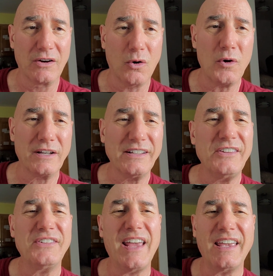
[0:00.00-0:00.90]
or at
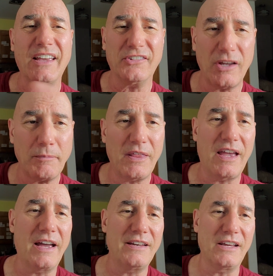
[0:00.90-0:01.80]
least taking some of the
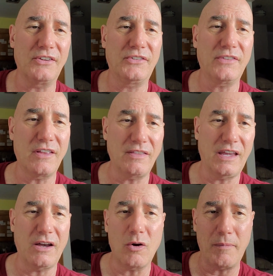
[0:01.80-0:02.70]
ideas, than
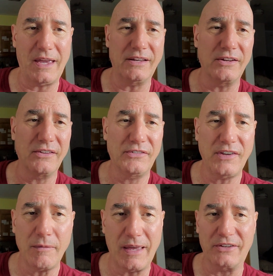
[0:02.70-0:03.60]
the Omega
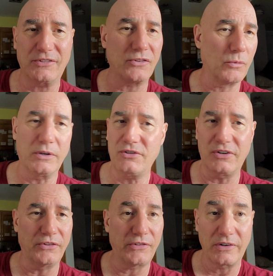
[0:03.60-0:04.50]
Seamaster, which
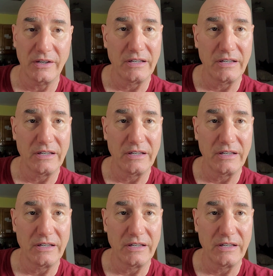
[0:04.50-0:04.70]
is